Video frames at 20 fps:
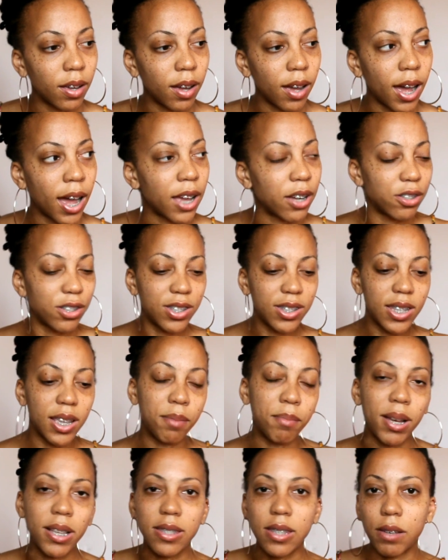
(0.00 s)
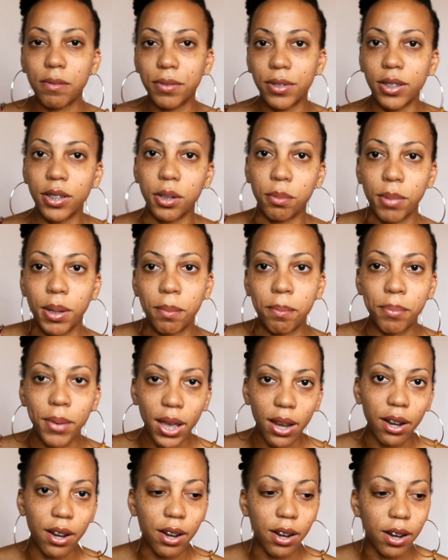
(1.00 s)
I understand myself a little bit
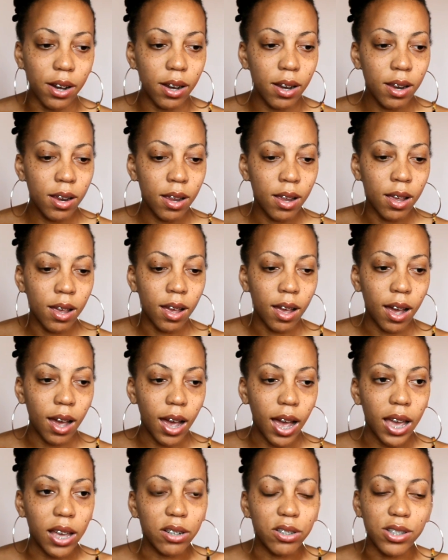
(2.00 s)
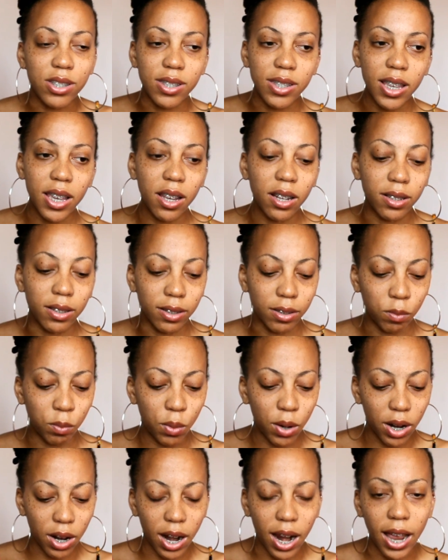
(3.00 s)
better. I understand
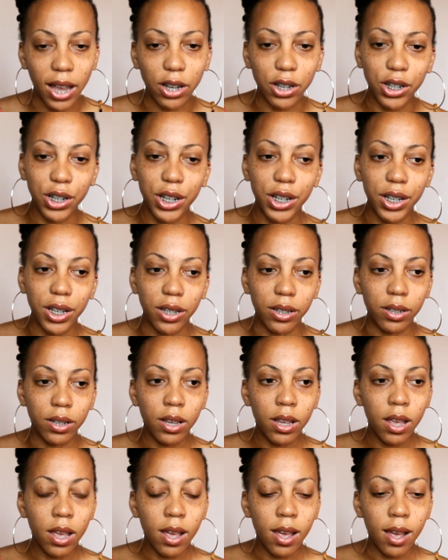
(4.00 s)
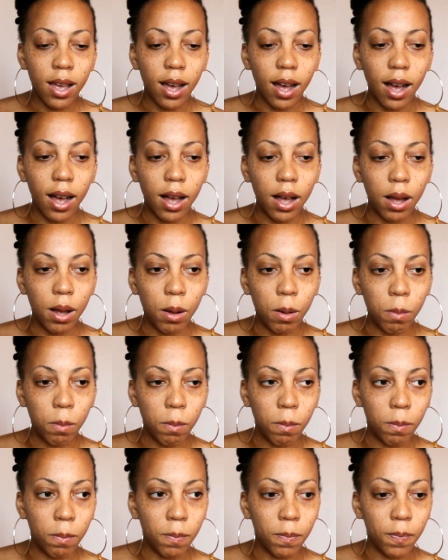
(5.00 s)
where I could
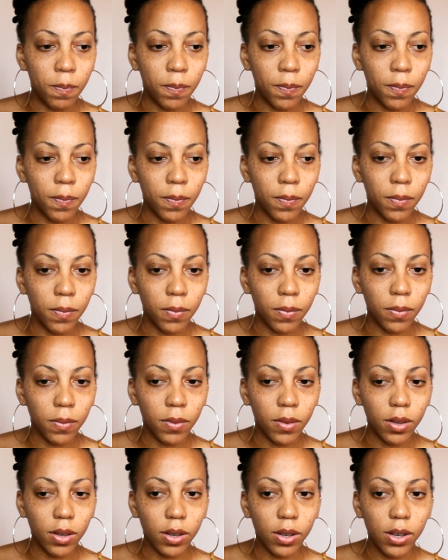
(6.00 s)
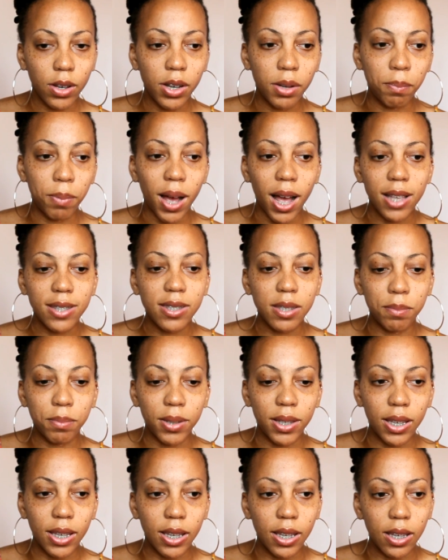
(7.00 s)
um, could
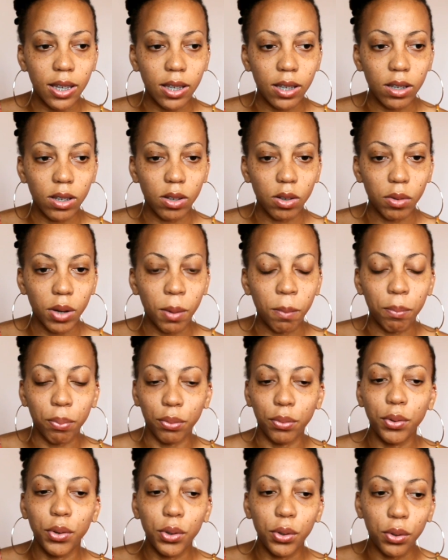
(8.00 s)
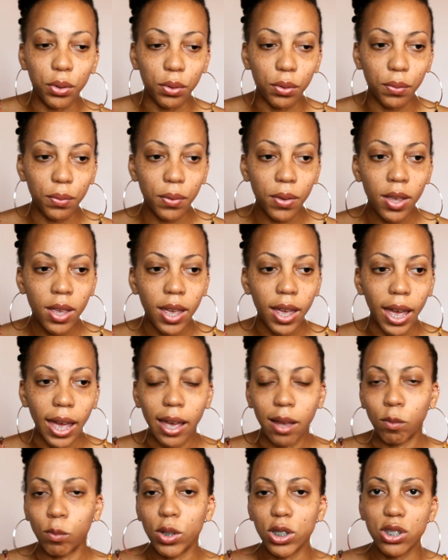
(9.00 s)
possibly improve
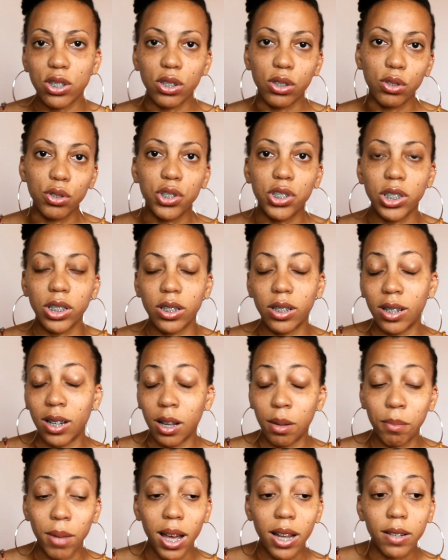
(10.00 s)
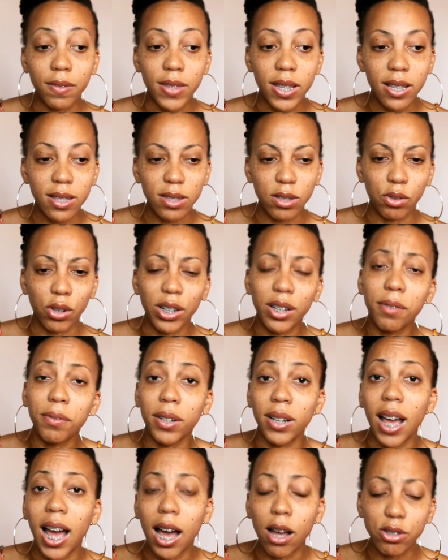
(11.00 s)
and what solution could come out of this or
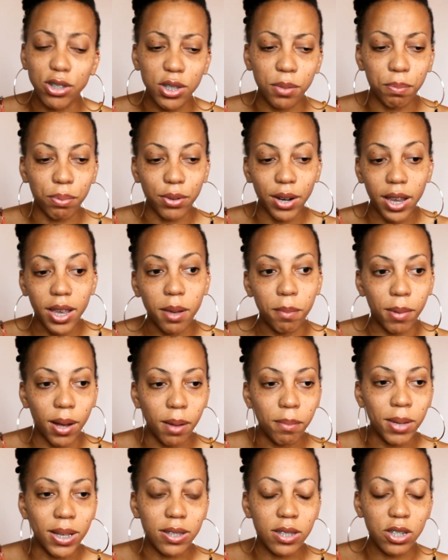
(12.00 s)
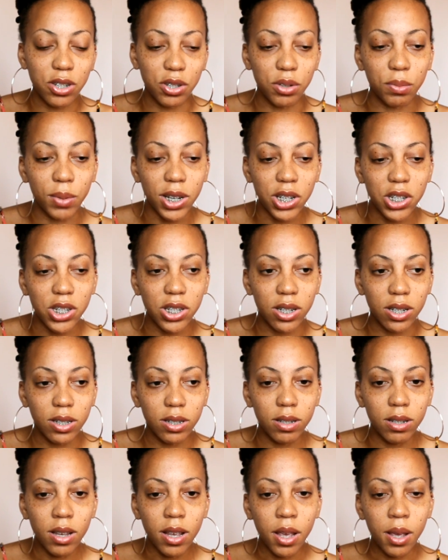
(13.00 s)
even how to pray about my
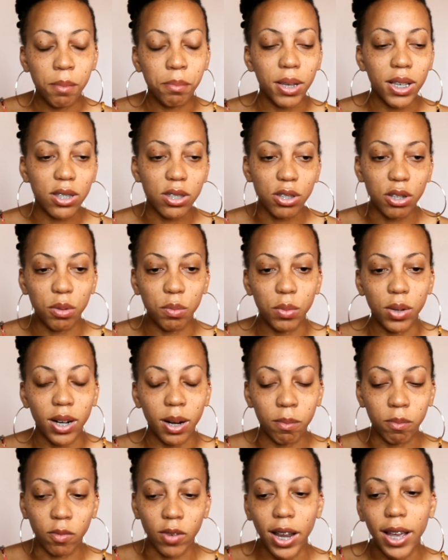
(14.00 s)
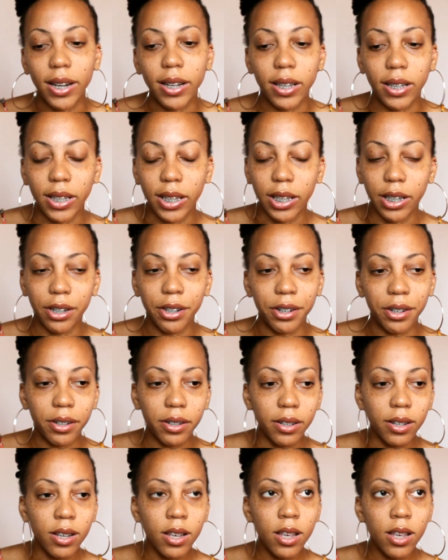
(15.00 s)
situation based on what I'm writing here.